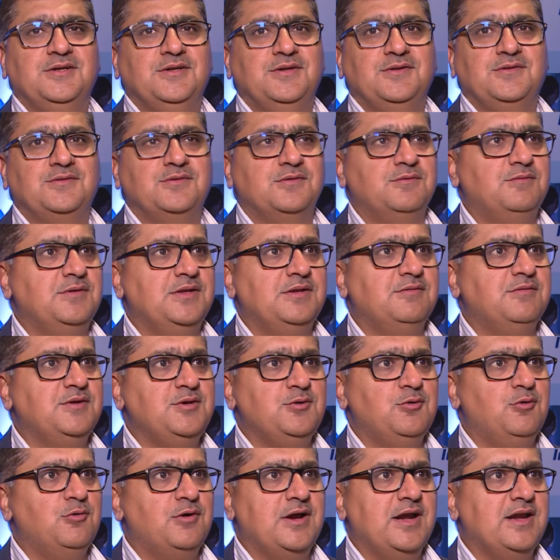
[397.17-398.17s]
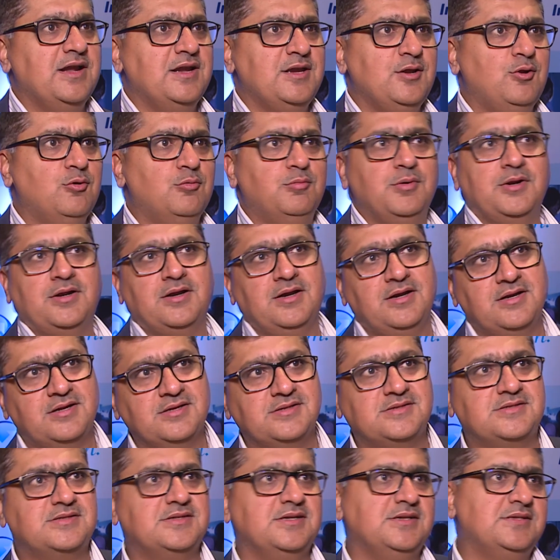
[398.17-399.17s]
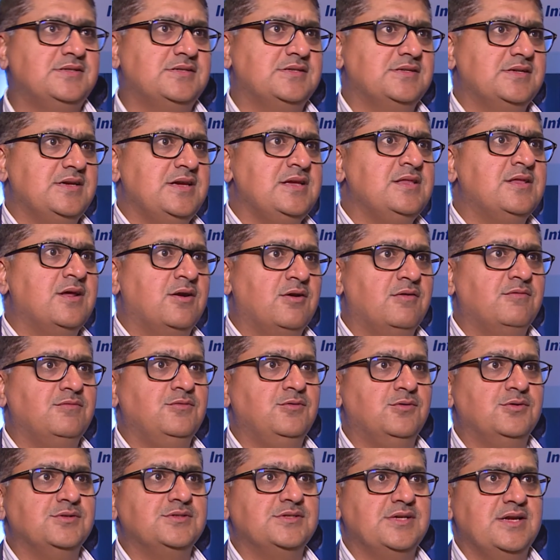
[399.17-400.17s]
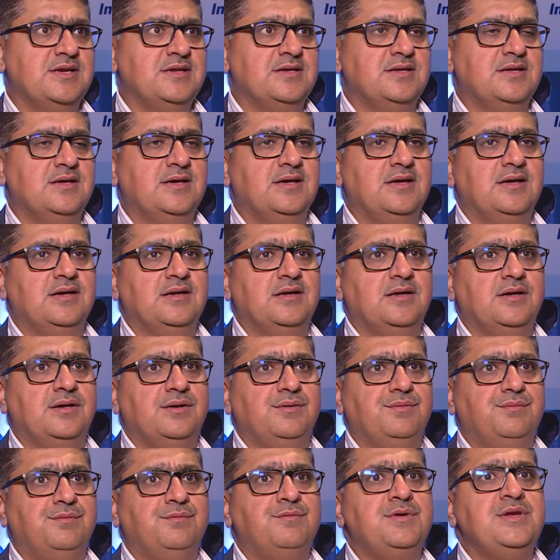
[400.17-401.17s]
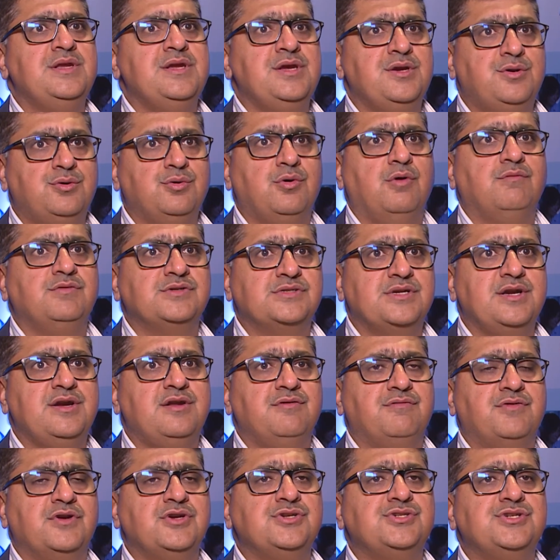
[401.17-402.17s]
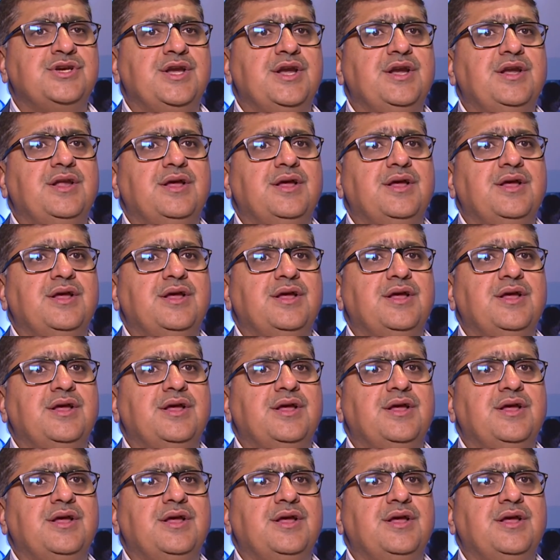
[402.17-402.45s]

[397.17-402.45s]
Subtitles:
So whether you look at any lubricant, it's either of those, and we need to obviously differentiate.